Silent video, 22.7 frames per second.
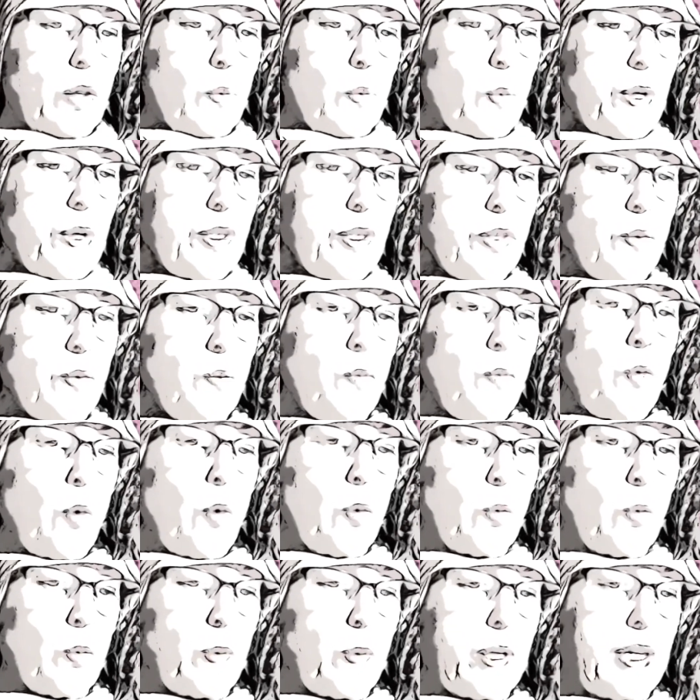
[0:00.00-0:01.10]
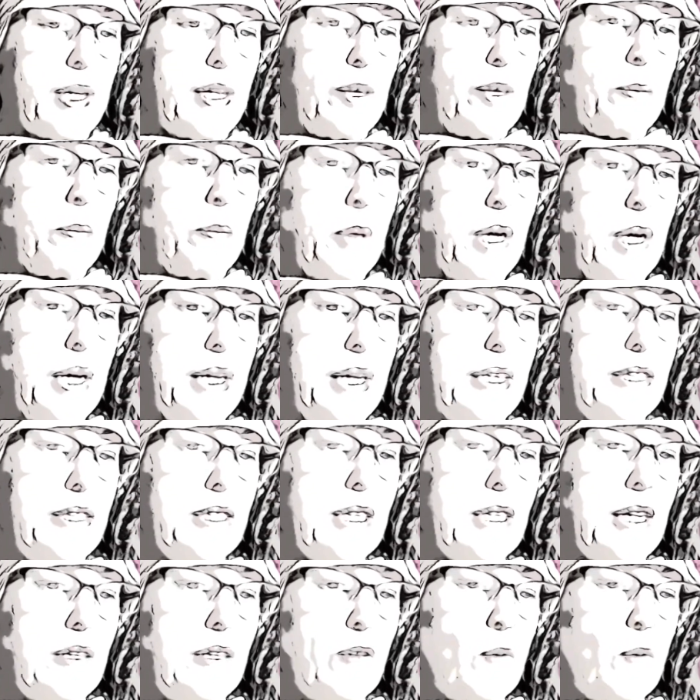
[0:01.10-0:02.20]
The reason only the
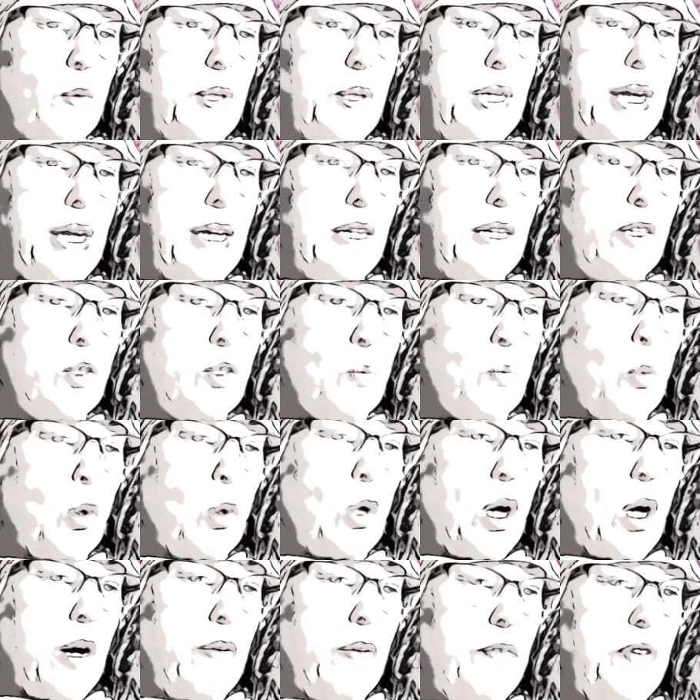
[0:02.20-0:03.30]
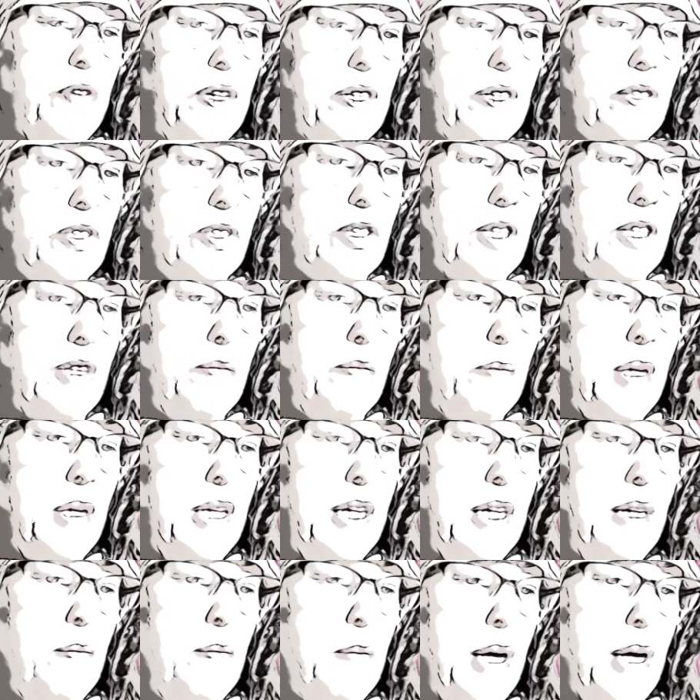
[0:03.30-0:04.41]
mind can create is more obvious than
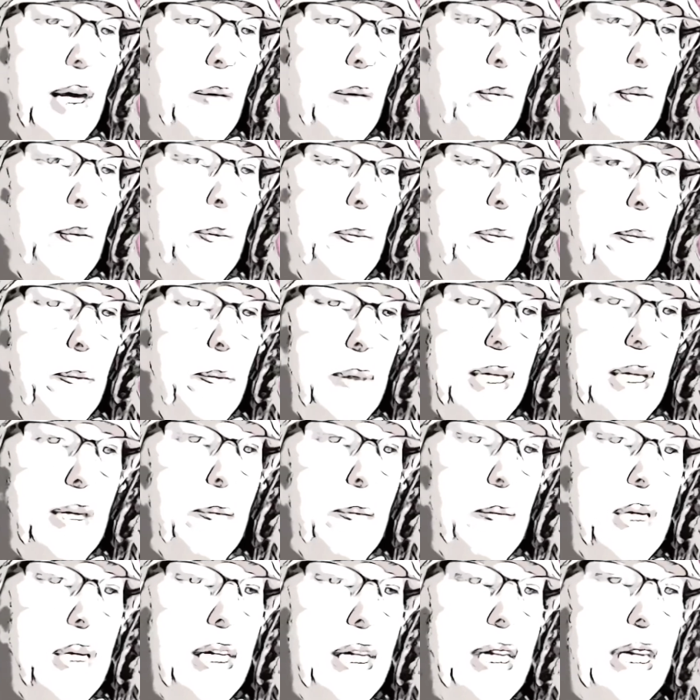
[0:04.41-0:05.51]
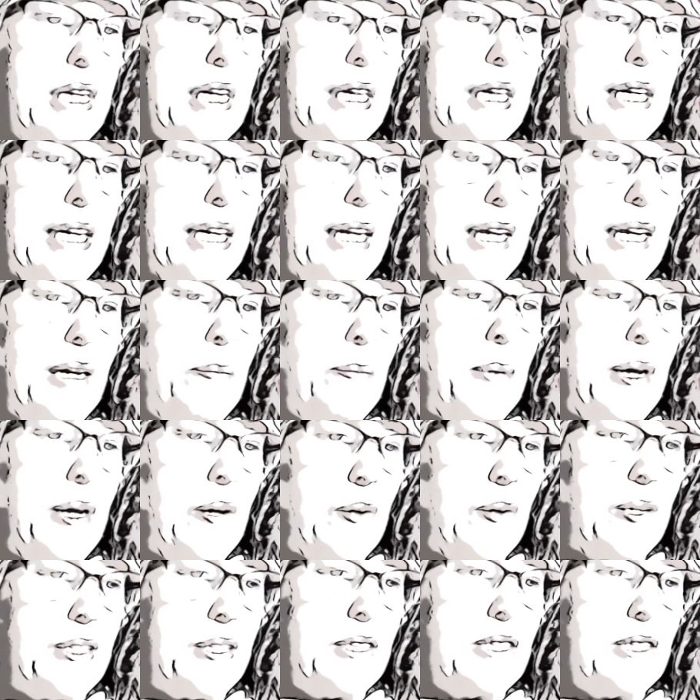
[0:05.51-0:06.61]
many may be immediately
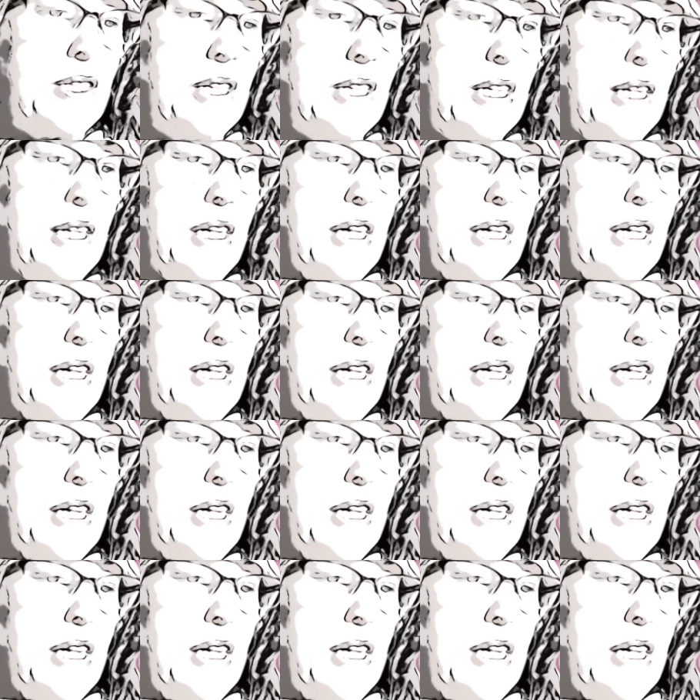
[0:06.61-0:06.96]
apparent.